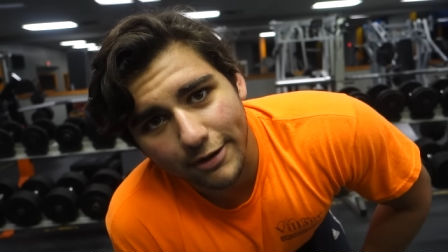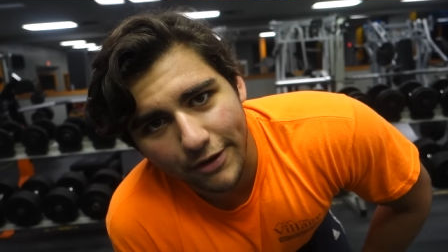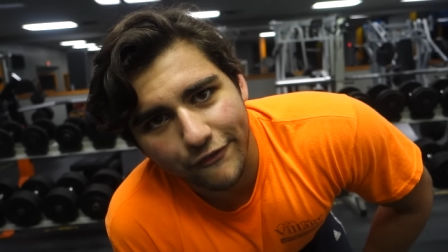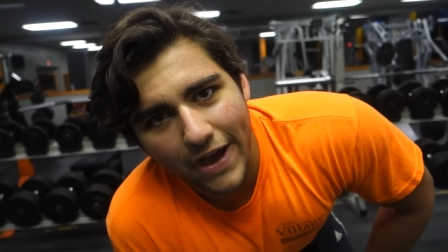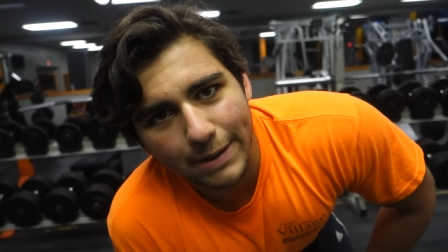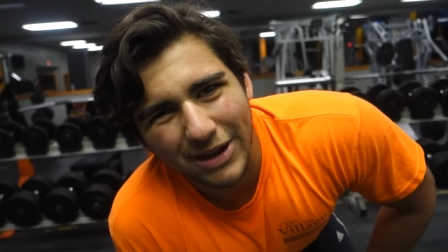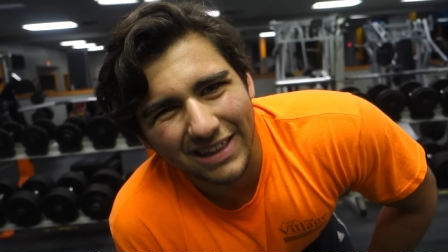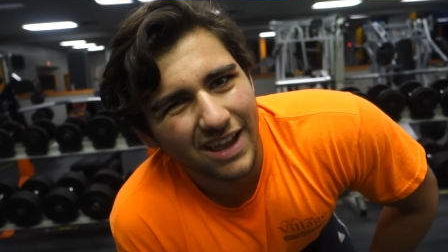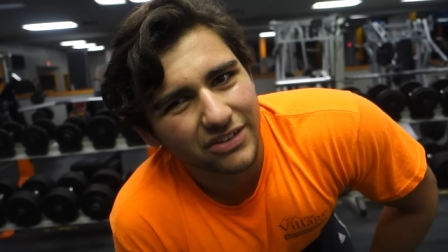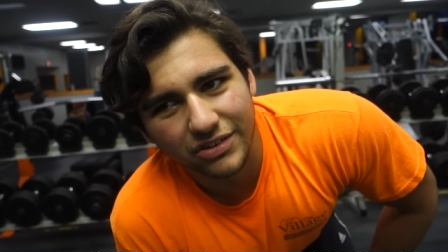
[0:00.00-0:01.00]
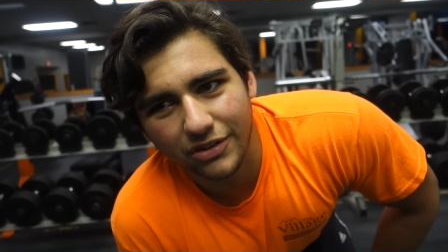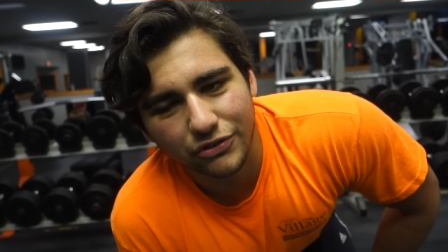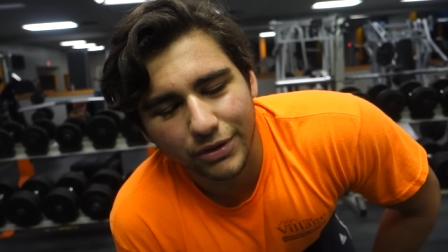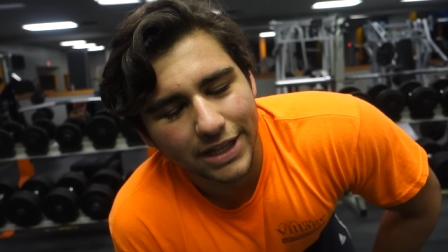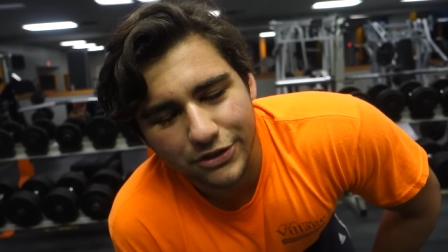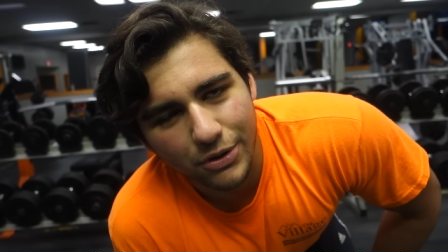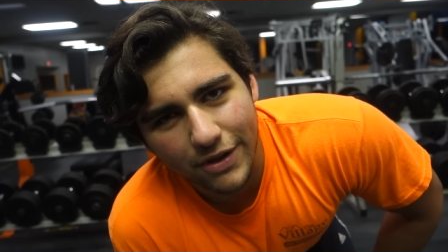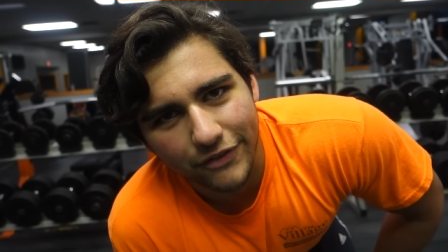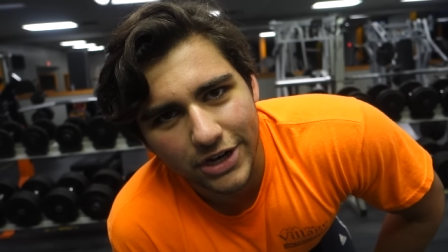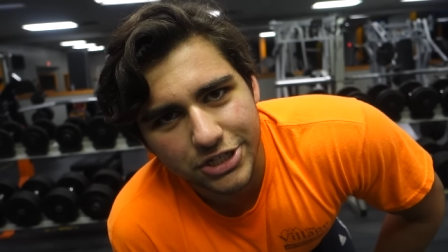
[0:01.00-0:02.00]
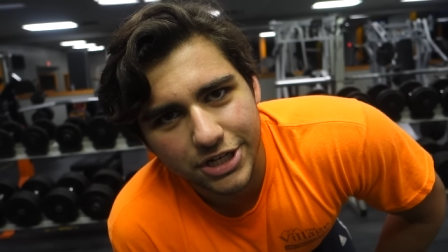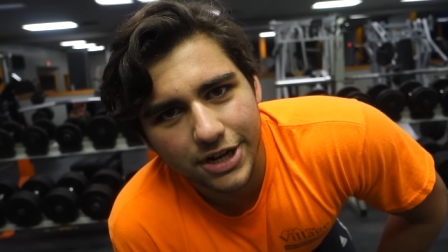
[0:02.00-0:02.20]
of my fat in my legs, so there's really like no definition.